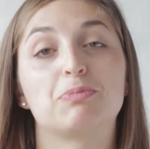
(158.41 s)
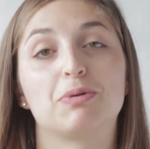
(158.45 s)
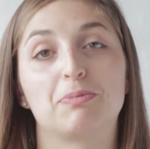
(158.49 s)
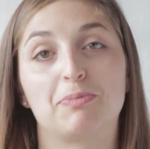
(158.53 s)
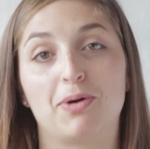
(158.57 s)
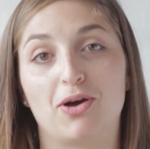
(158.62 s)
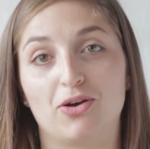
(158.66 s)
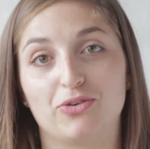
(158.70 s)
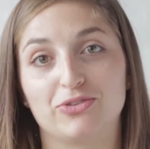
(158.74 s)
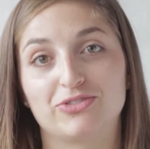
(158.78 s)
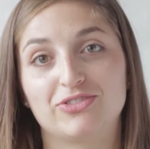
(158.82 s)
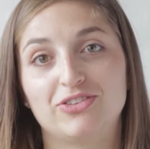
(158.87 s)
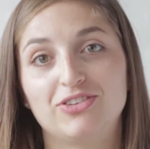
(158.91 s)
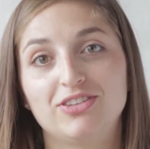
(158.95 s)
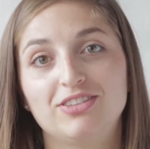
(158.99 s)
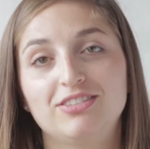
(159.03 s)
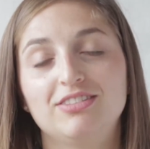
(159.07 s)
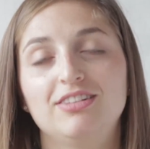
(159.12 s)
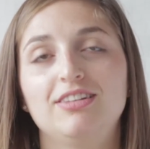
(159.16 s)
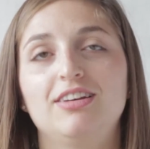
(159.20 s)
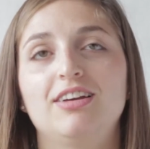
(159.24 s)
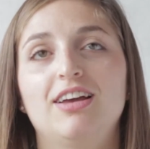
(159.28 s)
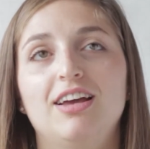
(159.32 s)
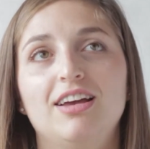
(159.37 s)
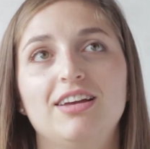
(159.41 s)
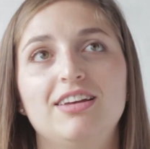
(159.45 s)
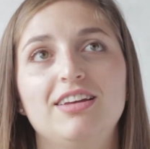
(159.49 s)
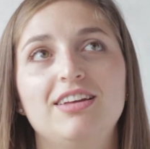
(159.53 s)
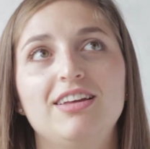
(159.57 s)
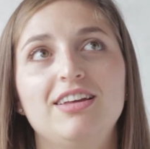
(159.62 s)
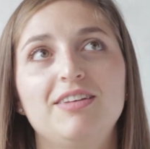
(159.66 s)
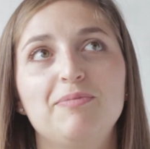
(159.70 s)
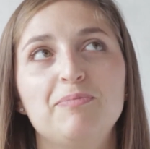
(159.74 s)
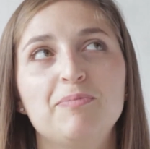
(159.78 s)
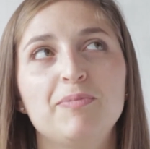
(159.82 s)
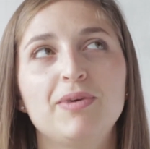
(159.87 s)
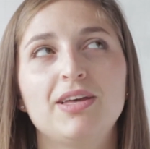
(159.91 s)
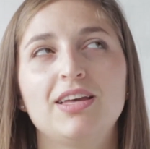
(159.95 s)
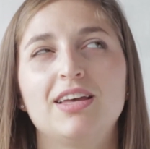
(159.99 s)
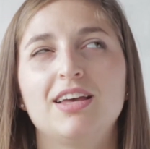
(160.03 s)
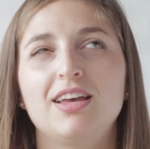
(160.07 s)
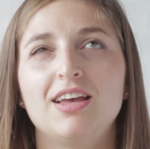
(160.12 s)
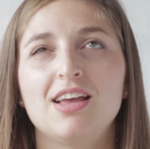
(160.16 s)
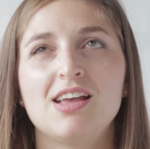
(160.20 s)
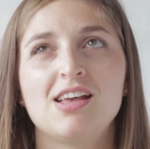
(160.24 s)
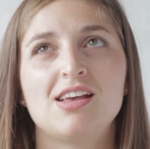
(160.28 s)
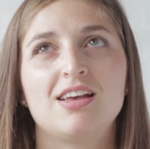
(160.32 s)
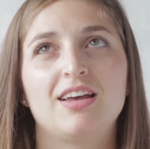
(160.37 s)
a proposal
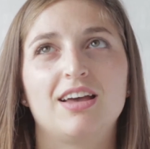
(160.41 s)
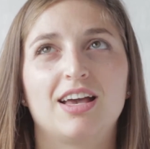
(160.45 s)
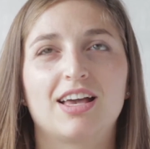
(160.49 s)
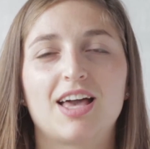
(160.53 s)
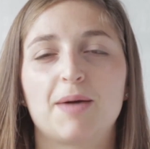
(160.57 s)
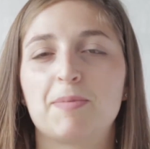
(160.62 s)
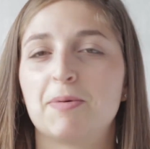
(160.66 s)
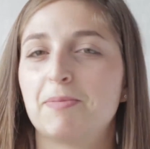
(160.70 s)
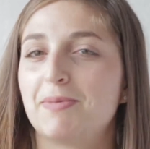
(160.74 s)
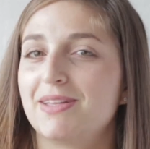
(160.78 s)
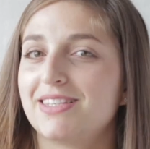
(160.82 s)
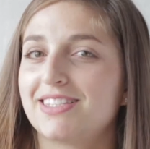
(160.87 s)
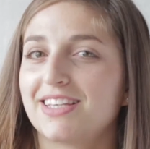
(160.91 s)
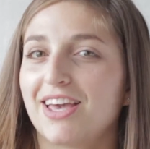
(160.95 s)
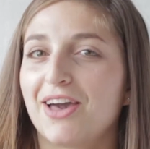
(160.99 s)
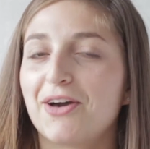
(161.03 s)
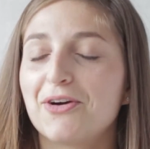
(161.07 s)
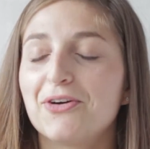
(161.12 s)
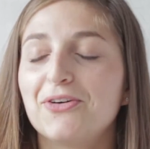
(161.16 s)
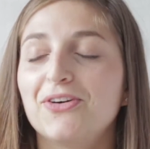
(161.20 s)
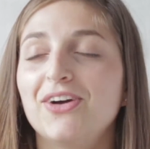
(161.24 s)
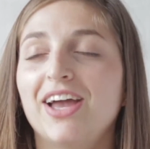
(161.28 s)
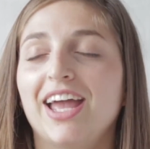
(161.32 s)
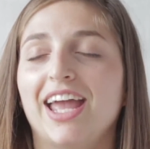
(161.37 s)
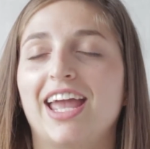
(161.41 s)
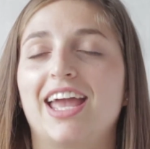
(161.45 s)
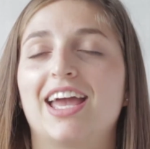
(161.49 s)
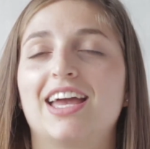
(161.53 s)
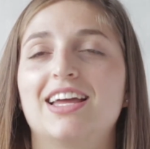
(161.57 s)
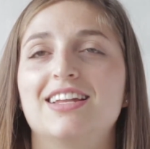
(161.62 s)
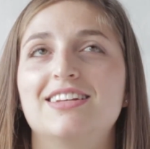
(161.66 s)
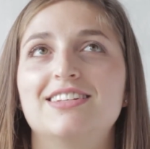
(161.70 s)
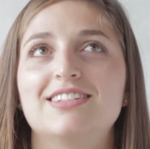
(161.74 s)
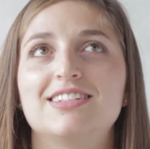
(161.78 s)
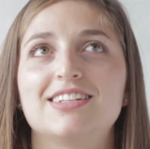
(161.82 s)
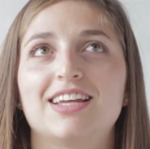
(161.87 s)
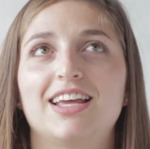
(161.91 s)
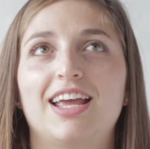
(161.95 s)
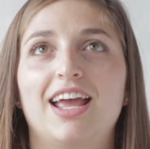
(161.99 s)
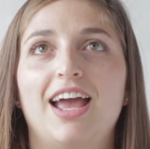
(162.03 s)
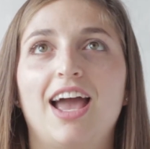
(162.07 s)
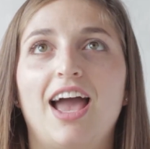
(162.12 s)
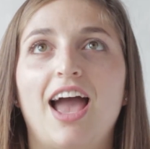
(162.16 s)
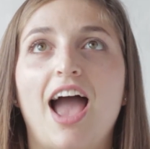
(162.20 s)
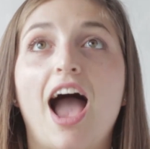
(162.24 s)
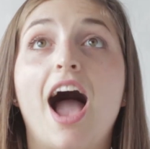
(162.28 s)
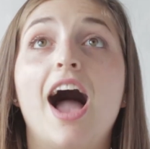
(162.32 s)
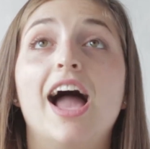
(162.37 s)
a couple months ago, and
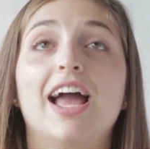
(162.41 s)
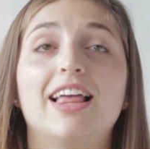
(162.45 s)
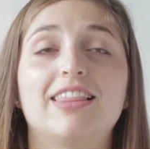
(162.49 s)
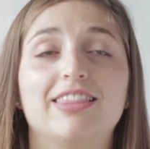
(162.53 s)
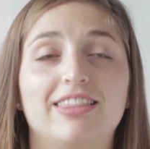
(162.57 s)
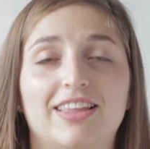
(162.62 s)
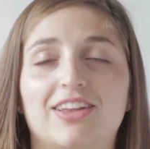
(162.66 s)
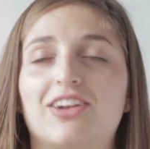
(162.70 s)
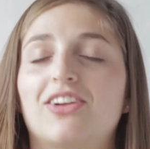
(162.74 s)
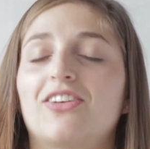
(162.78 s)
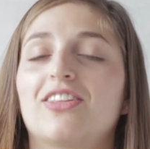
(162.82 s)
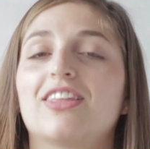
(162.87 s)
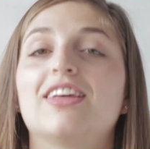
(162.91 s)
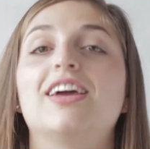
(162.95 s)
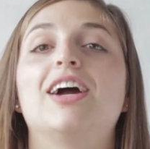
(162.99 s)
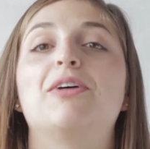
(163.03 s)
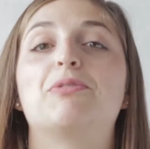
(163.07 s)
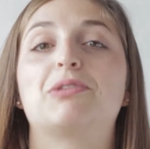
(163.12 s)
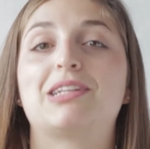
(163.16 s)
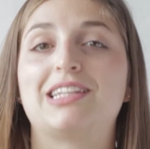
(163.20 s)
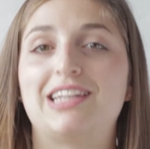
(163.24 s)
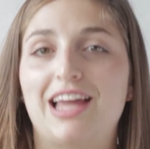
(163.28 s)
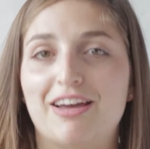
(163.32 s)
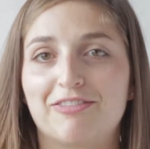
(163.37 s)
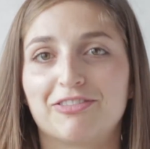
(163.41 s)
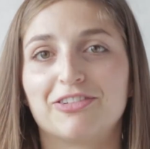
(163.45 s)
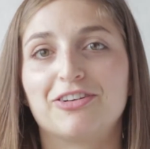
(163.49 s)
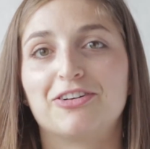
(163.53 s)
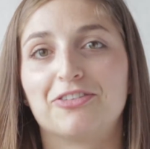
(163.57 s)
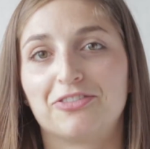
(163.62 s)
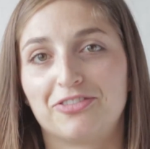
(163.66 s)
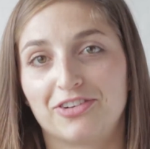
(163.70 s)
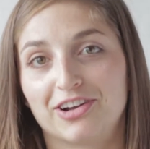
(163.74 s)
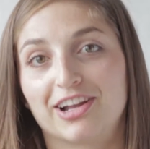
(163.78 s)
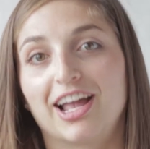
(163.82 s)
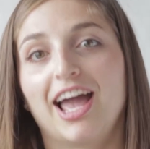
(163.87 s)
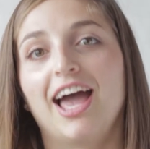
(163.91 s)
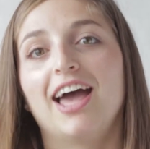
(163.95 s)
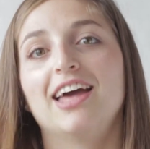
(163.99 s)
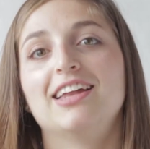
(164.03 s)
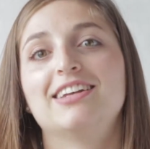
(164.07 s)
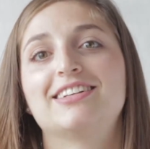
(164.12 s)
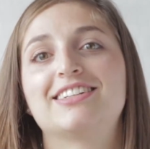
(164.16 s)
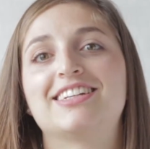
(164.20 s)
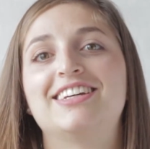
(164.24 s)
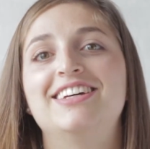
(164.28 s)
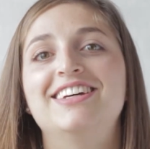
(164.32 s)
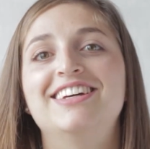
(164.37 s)
I will never forget
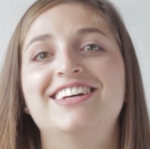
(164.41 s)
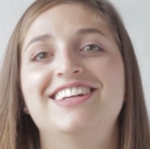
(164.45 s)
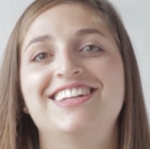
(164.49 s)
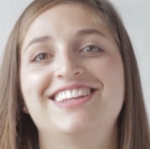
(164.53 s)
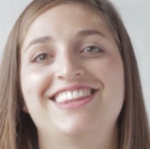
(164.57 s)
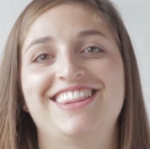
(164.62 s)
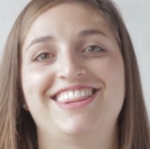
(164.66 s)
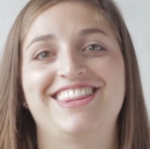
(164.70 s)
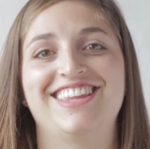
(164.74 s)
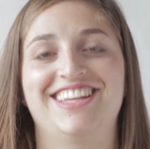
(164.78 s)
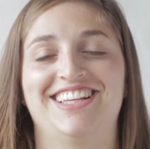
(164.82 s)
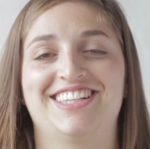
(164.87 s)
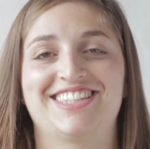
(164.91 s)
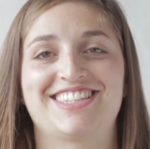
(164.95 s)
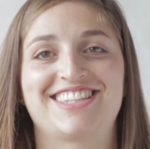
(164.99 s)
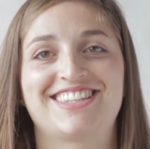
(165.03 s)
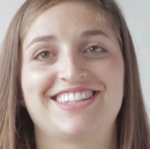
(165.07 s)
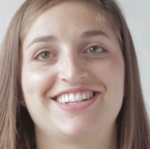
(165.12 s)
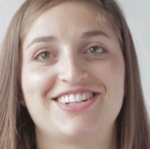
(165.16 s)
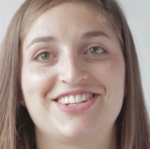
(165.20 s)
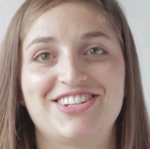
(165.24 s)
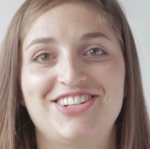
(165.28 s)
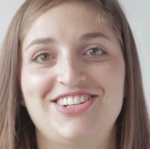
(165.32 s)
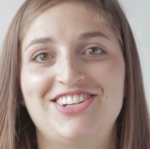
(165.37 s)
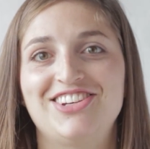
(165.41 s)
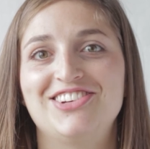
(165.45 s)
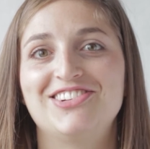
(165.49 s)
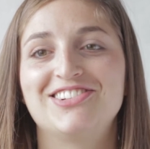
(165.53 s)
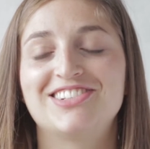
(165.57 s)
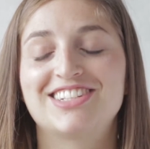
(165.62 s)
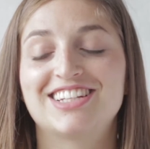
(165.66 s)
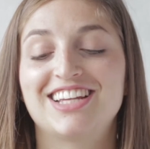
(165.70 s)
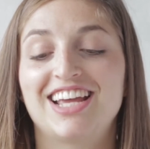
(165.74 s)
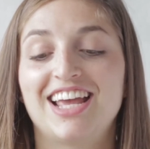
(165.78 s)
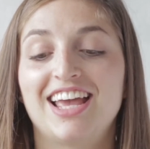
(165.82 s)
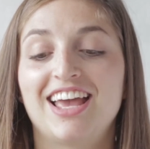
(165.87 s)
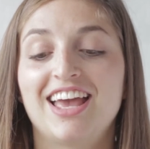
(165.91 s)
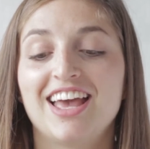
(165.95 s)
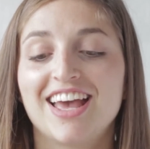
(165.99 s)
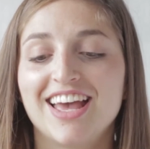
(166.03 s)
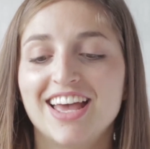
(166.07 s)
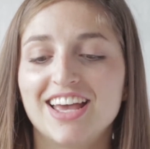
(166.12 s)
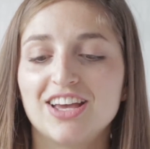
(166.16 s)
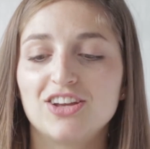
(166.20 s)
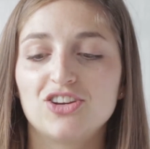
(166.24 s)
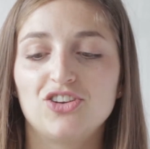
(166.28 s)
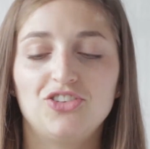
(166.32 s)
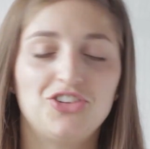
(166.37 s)
this shoot.
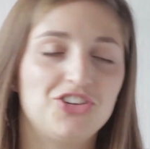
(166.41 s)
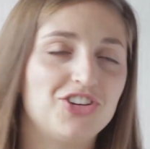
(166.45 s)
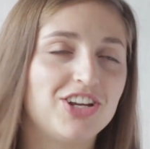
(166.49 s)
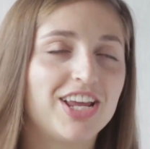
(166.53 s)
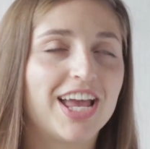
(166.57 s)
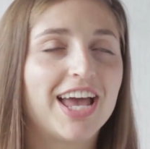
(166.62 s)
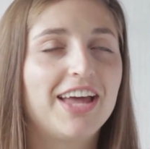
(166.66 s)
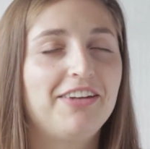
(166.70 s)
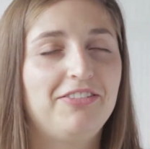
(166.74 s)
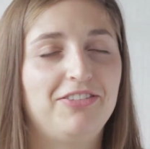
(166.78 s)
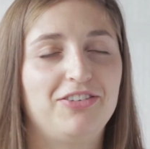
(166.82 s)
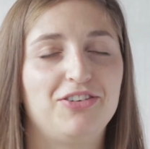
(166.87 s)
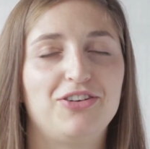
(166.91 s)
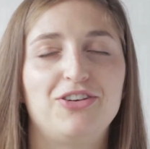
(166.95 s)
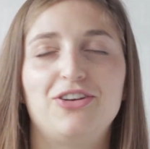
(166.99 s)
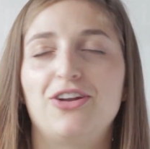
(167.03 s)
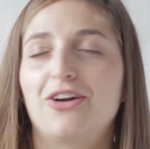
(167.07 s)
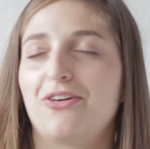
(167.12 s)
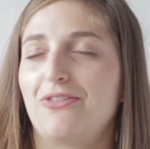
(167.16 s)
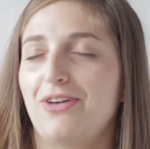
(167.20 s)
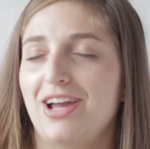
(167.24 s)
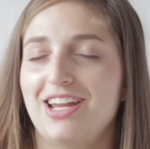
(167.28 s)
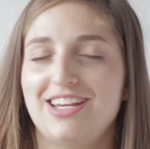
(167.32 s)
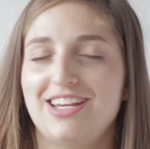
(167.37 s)
She had no